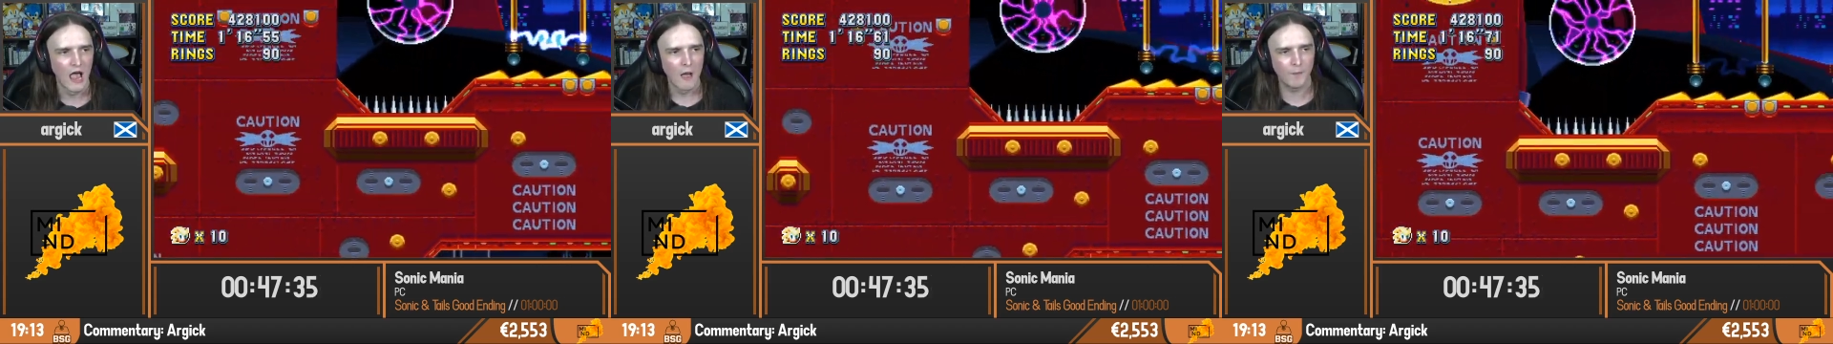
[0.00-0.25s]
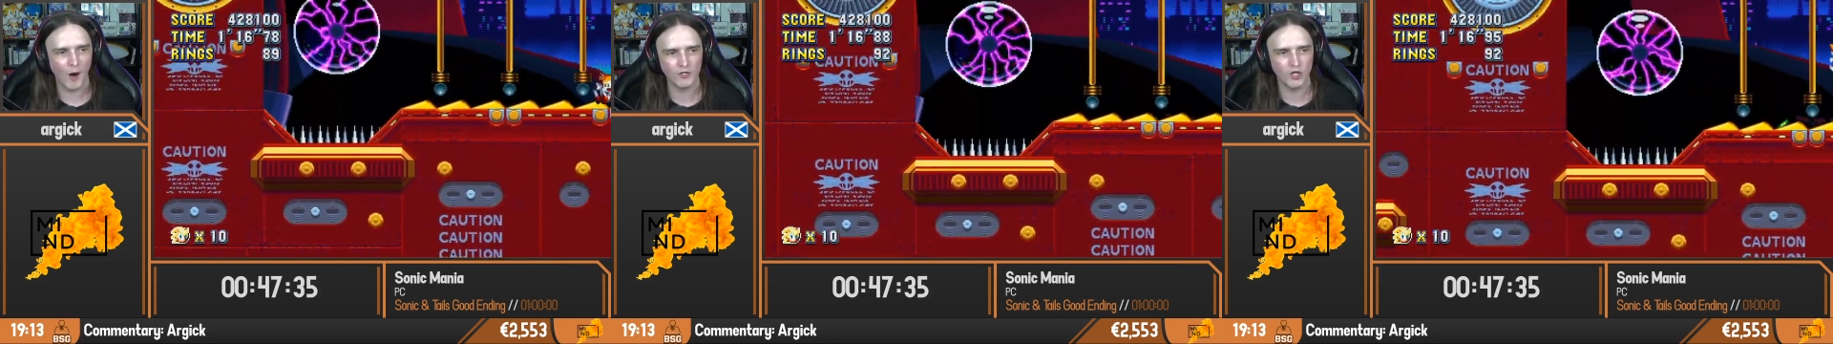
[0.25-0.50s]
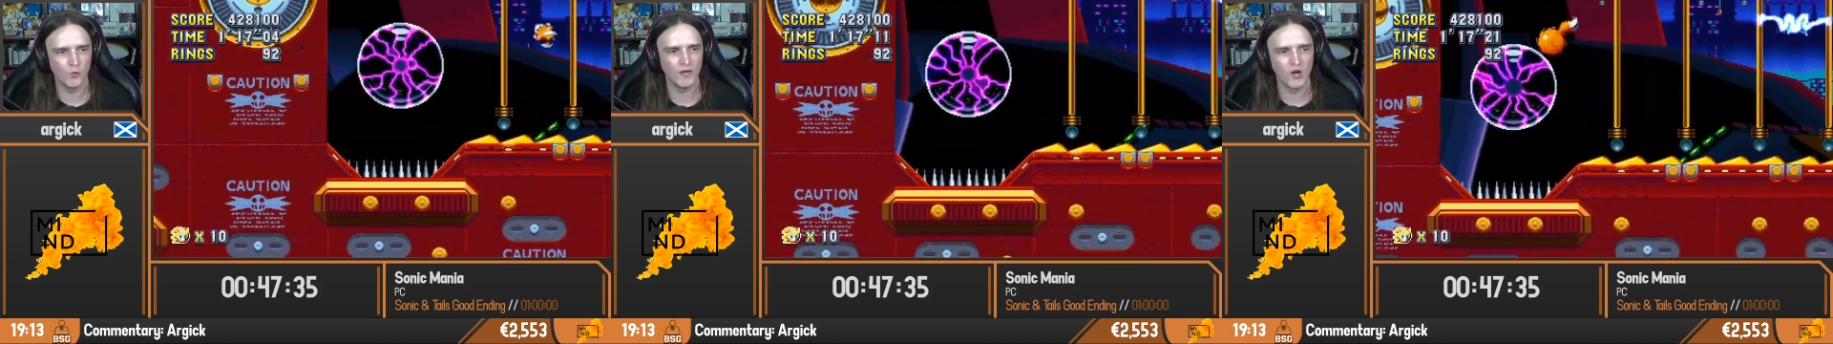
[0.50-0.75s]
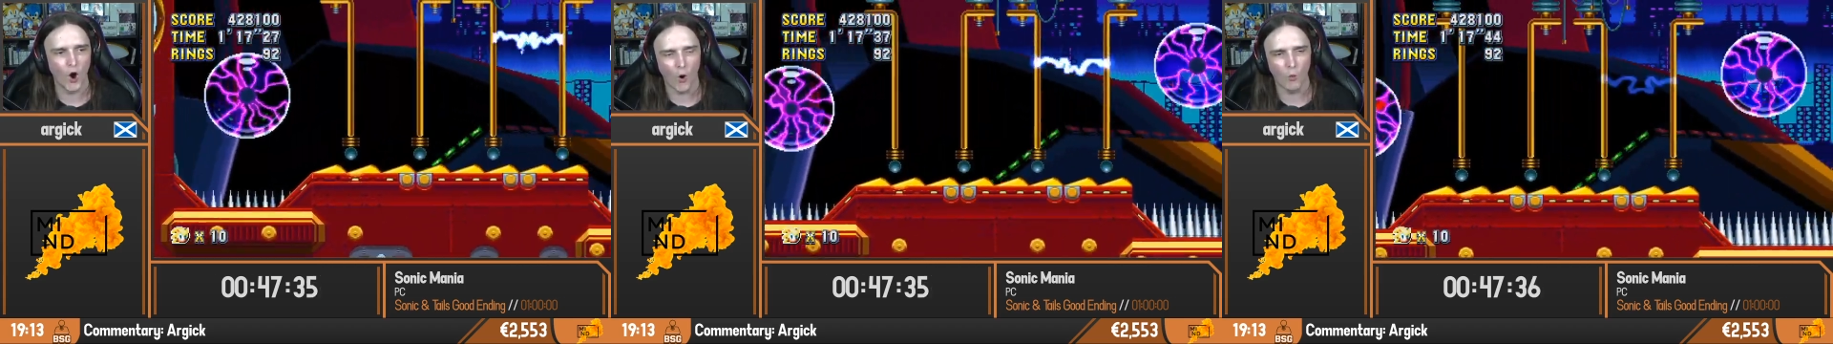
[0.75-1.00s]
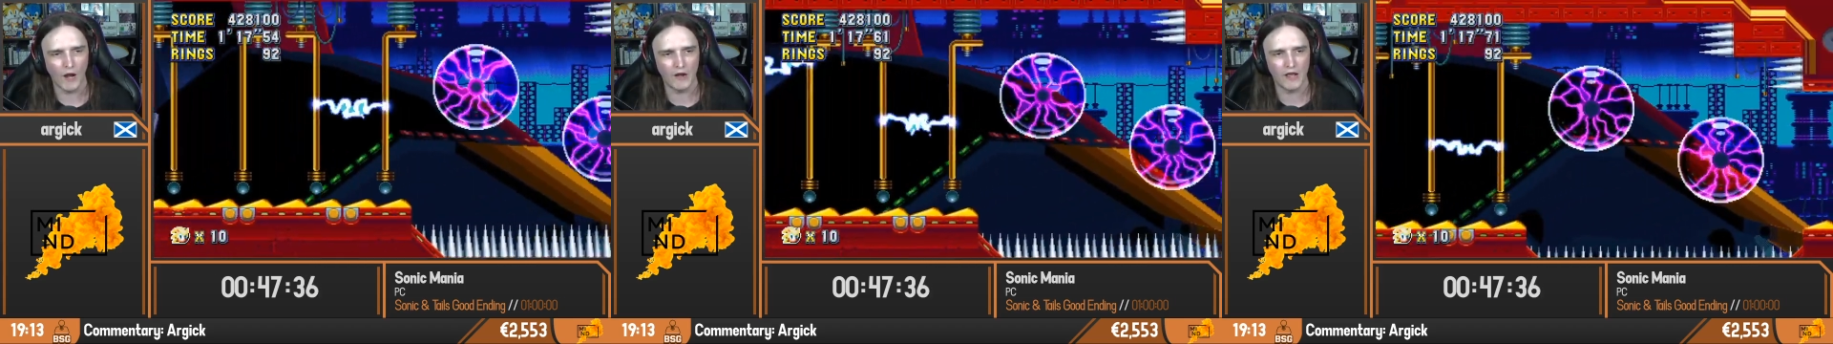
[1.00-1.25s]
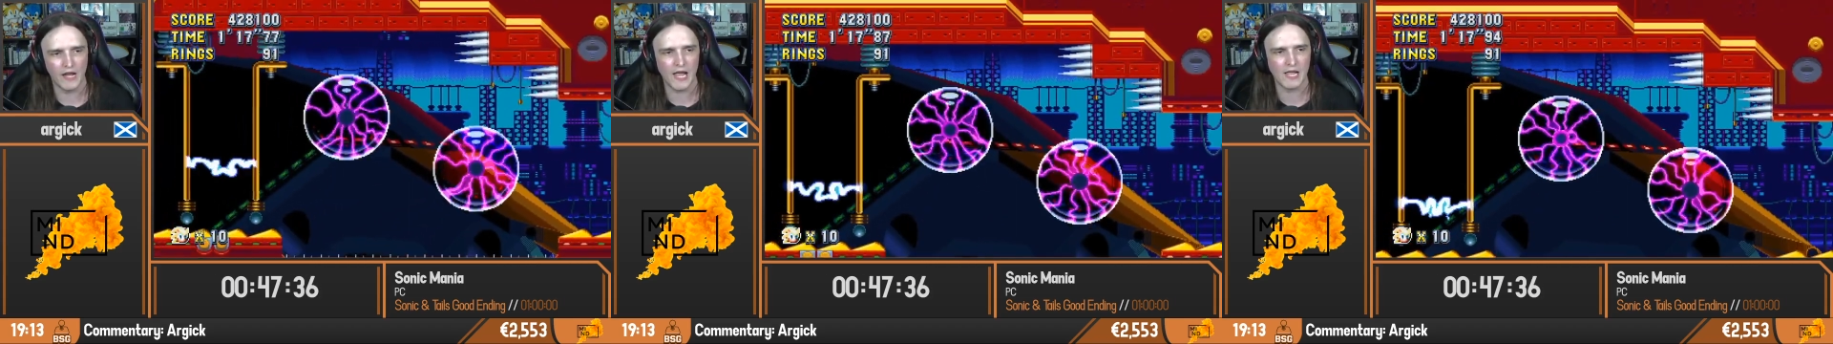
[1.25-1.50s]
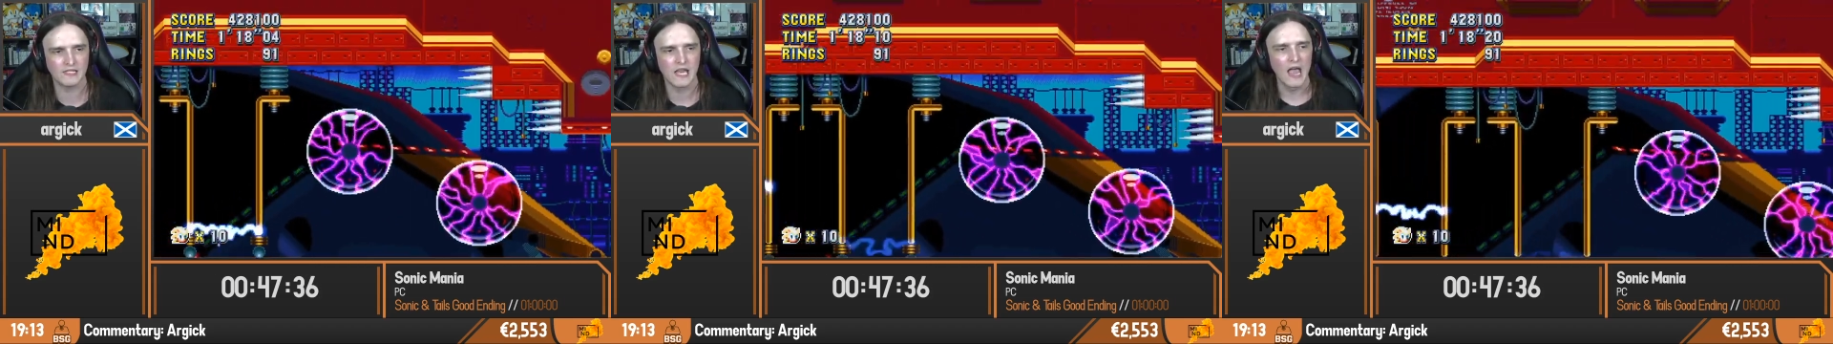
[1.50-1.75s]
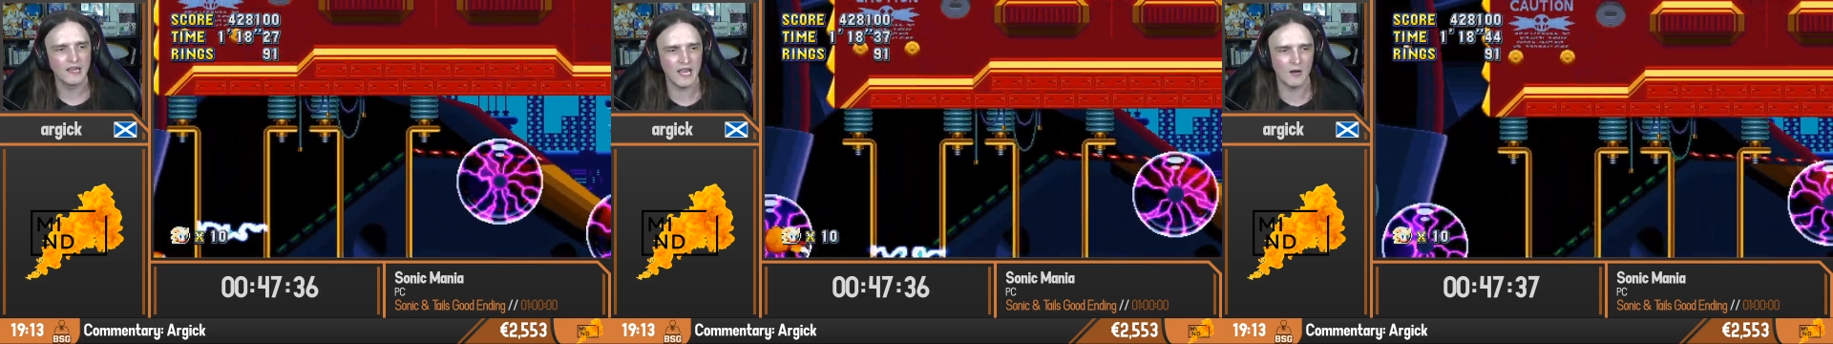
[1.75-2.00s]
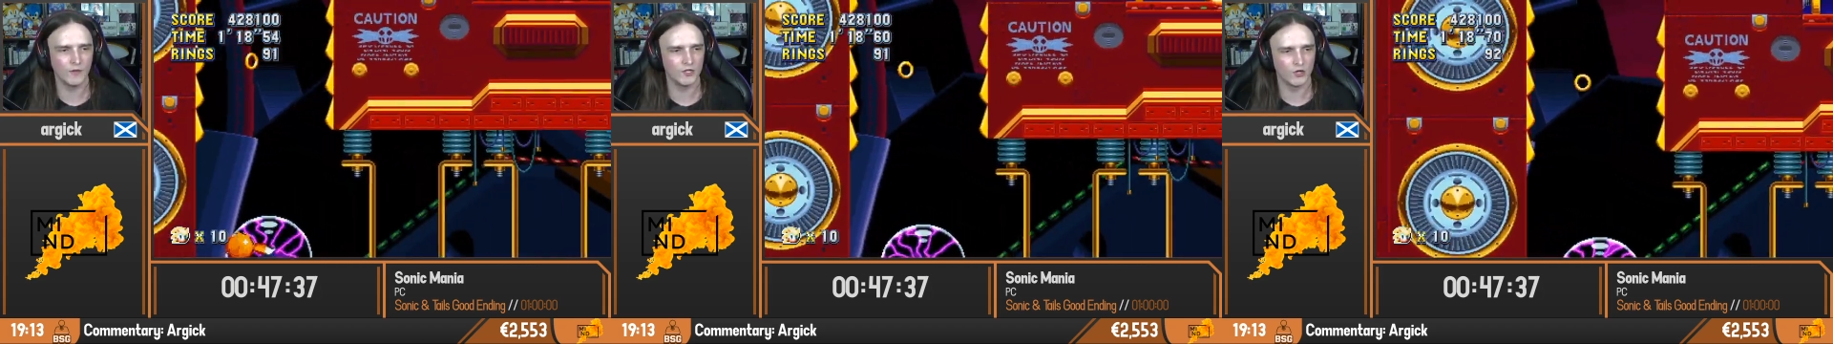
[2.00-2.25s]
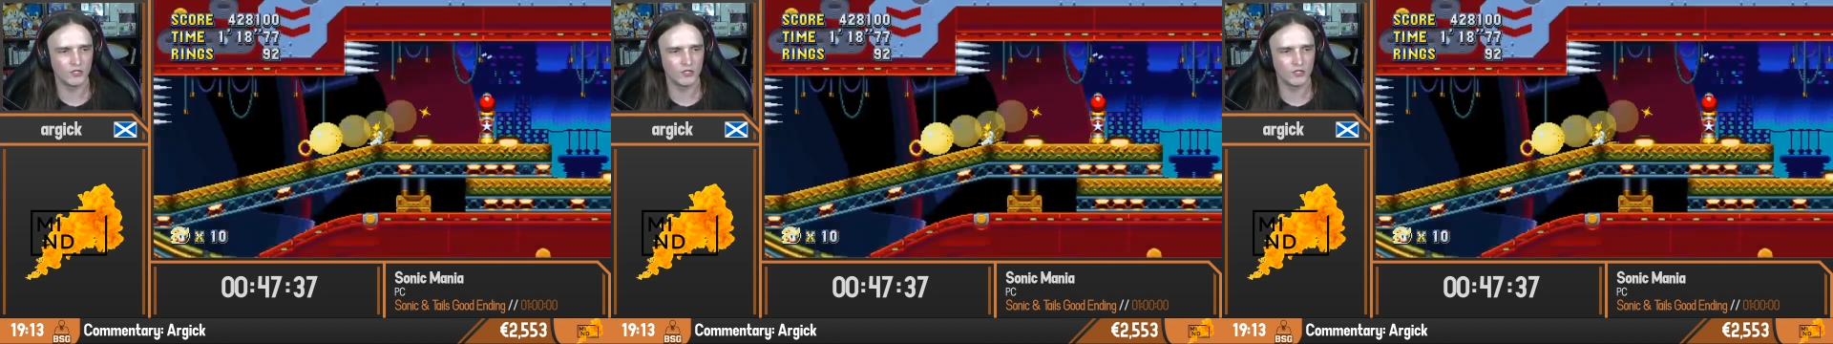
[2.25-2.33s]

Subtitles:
But do we know where it is? Yeah, we do.